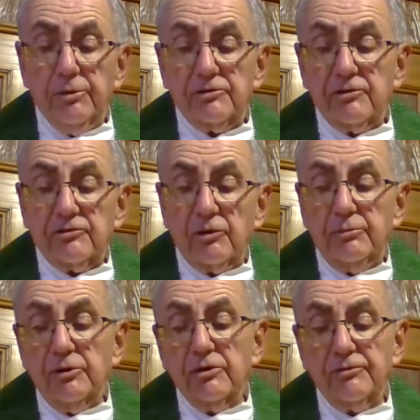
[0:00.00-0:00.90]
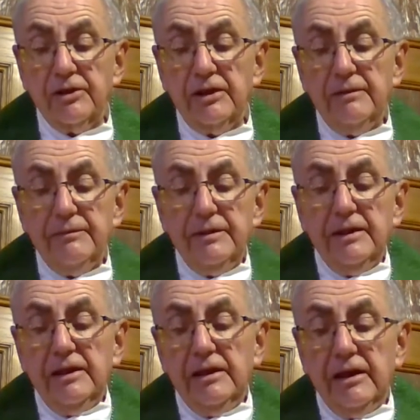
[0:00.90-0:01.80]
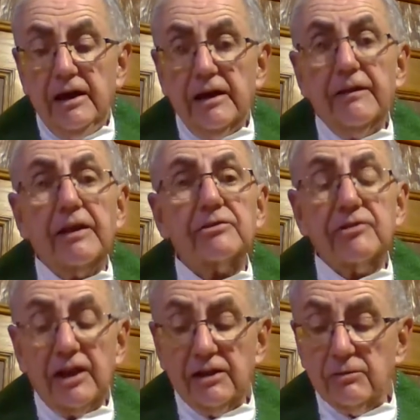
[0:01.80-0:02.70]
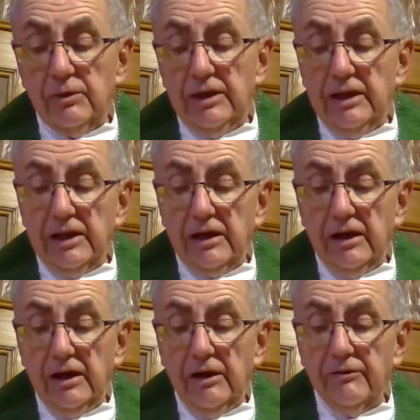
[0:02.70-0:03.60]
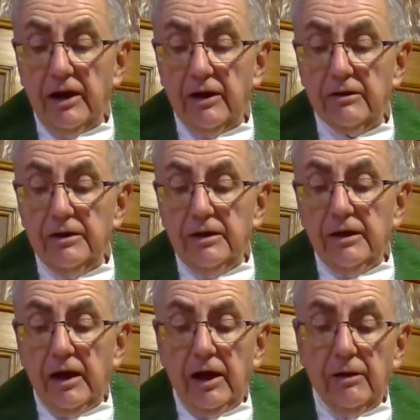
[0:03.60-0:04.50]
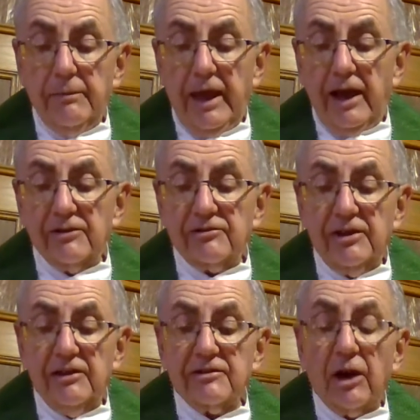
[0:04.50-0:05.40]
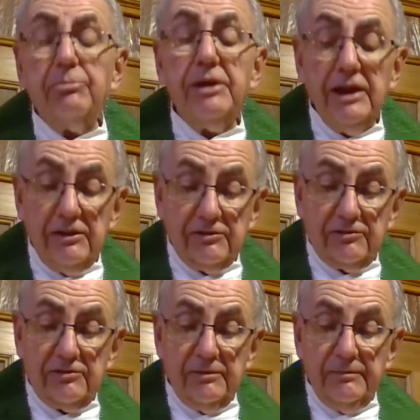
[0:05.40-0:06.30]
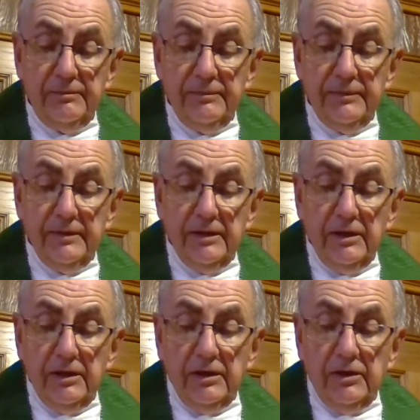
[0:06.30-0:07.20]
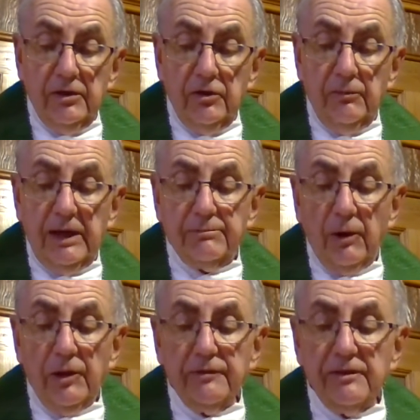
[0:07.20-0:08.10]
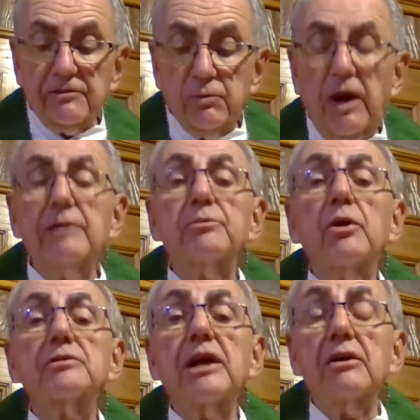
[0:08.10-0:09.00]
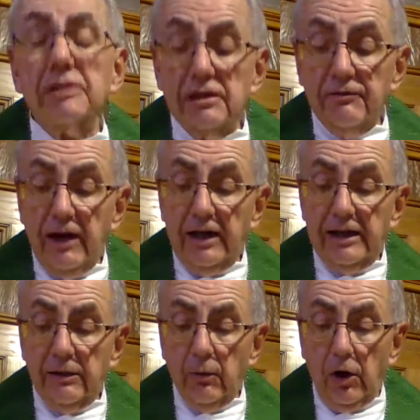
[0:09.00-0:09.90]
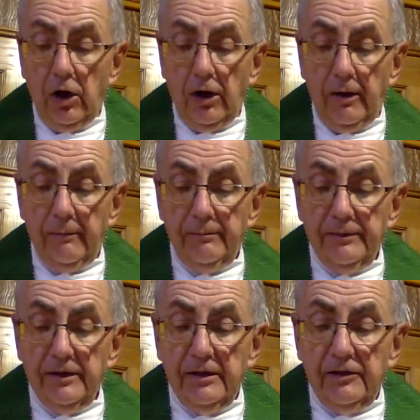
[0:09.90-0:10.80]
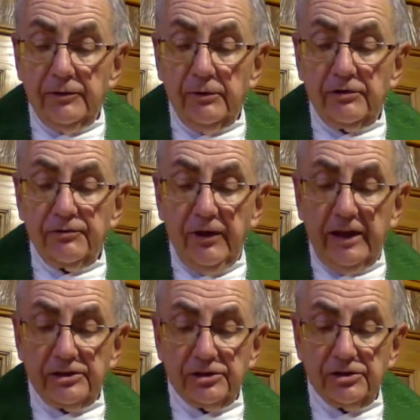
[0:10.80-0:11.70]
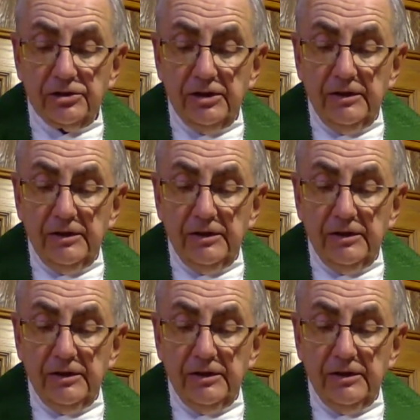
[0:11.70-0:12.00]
puts it so beautifully in that second reading of our Mass. He is our peace, who made both of us one, broke down the dividing wall through his flesh,